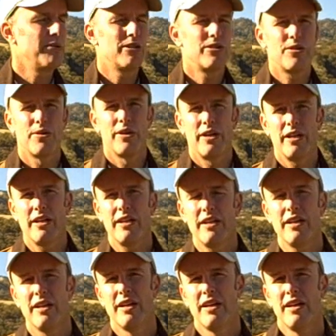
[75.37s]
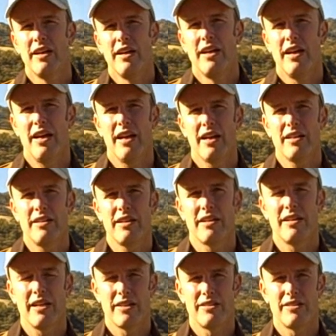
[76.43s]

Laboratory and an